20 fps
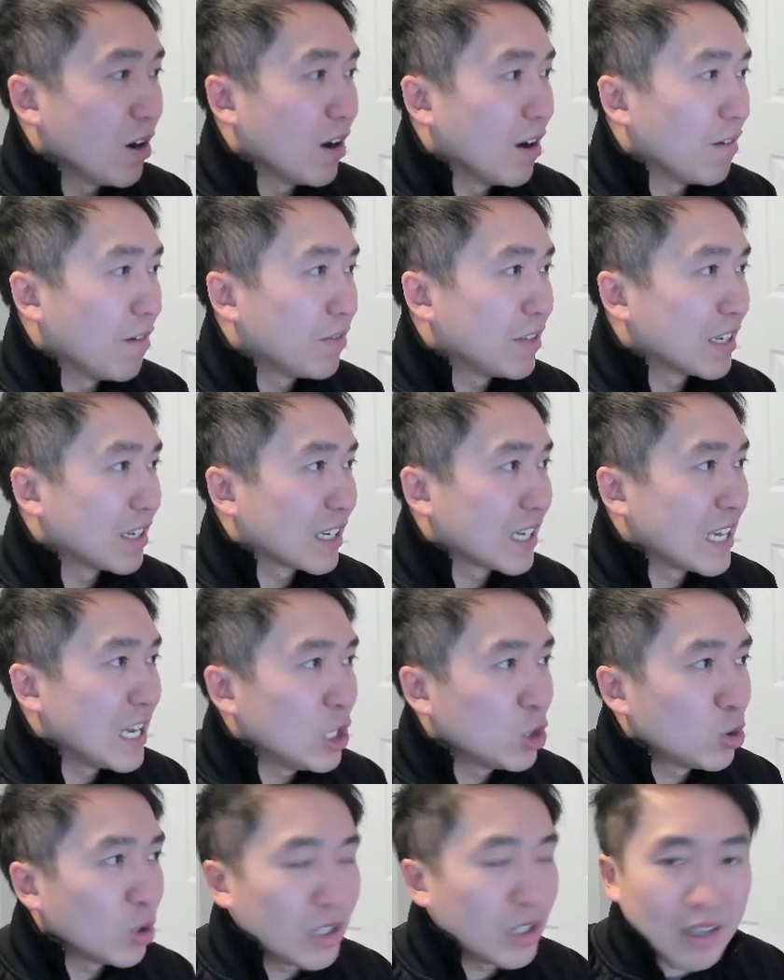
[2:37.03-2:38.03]
of the
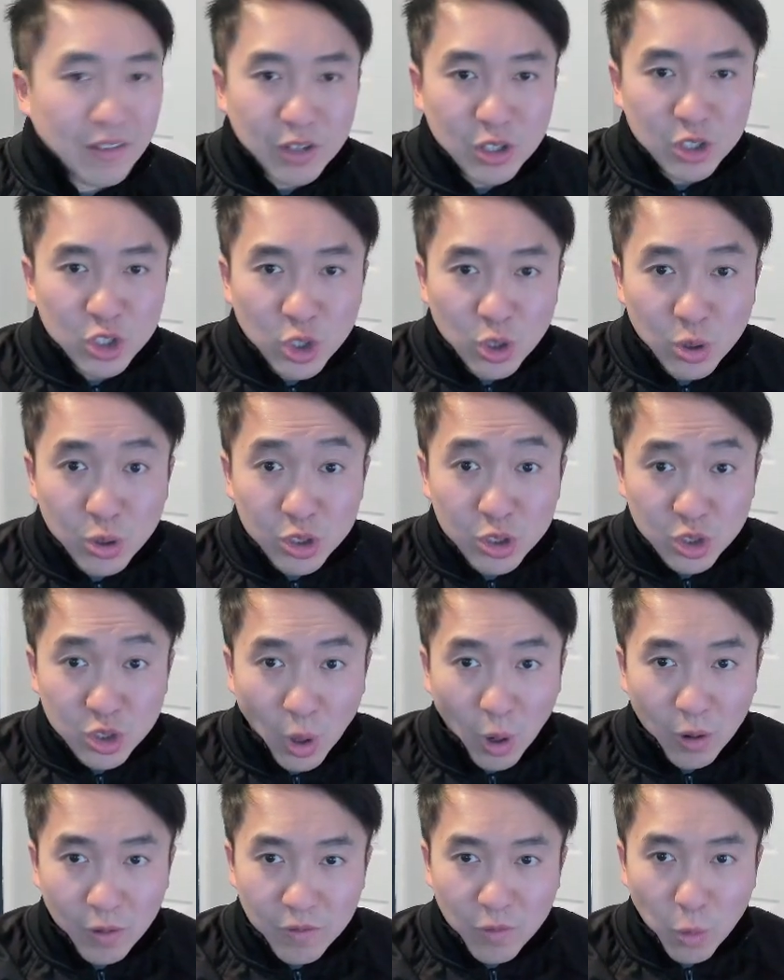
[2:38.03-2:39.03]
kindred of the Eternal
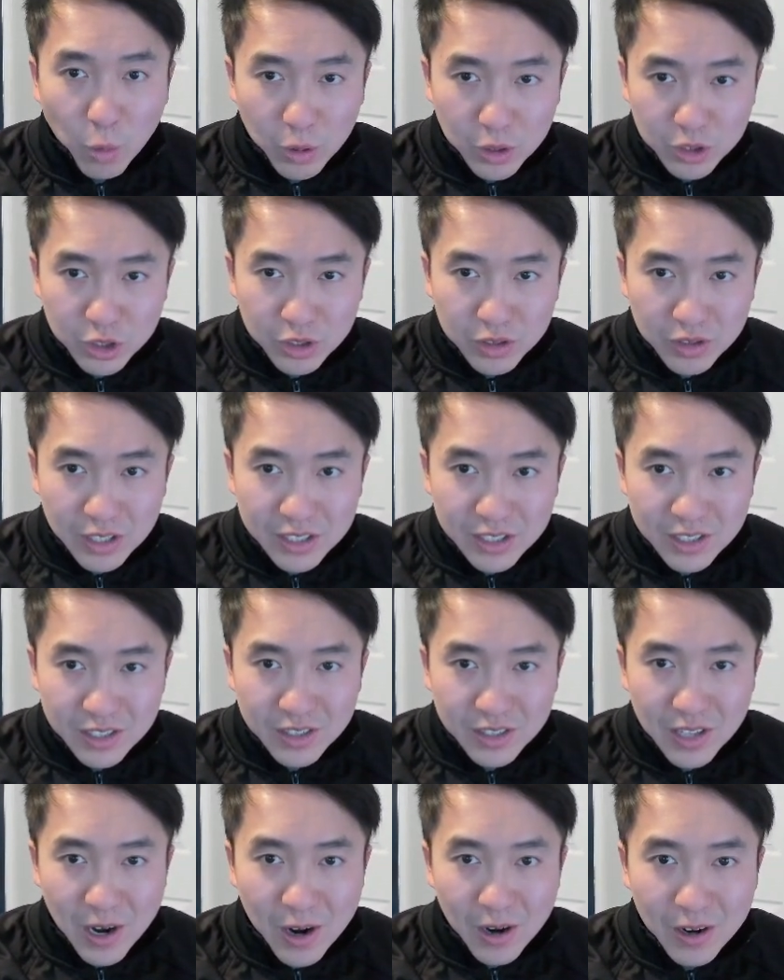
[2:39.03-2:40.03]
Starforge. This
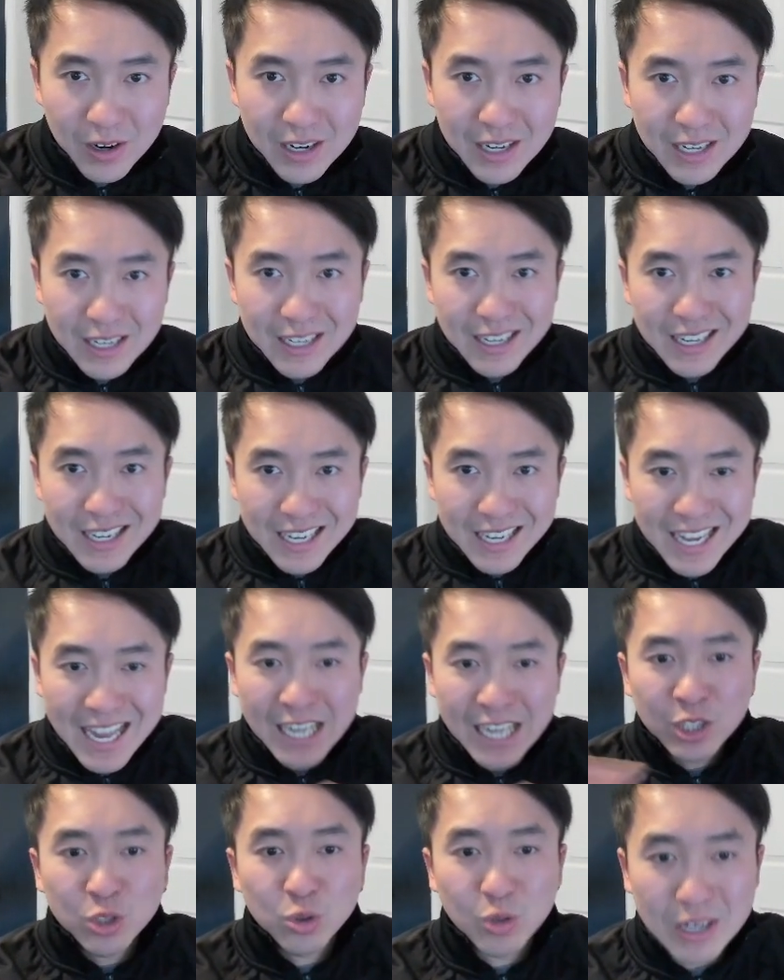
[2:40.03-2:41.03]
is their
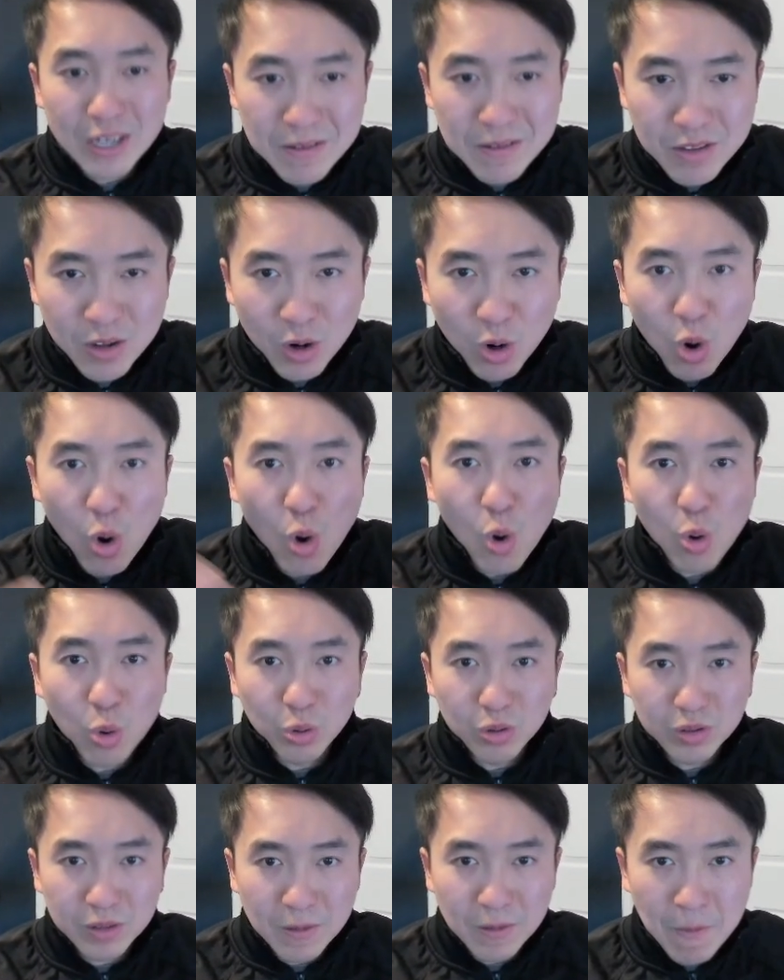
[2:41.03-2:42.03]
kindred, their
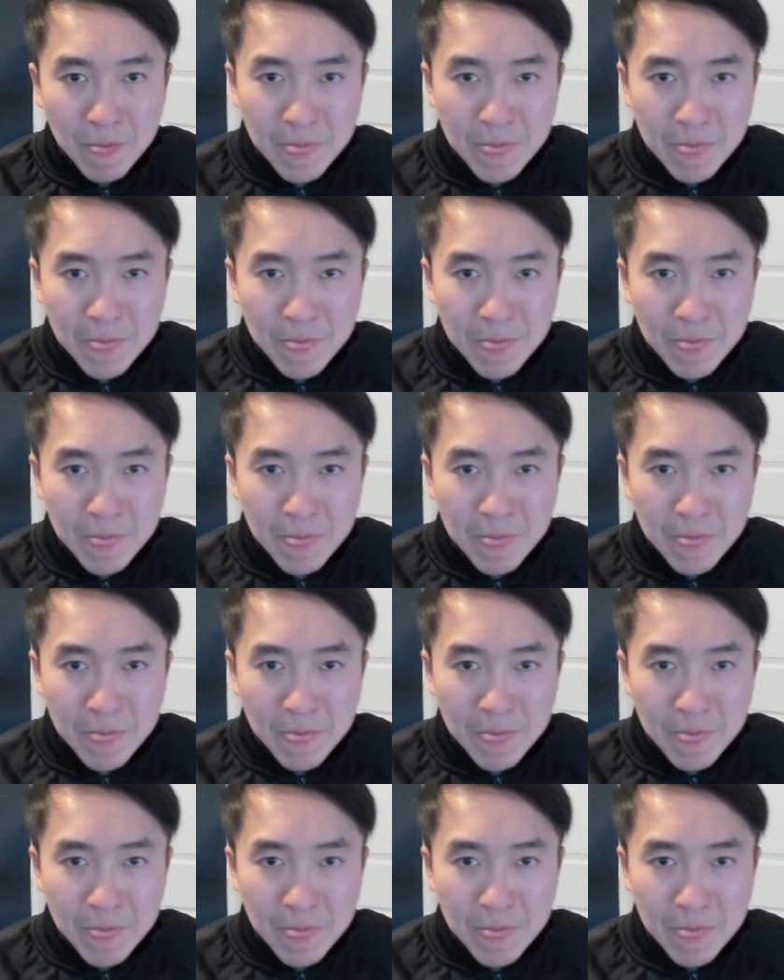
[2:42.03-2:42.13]
hold.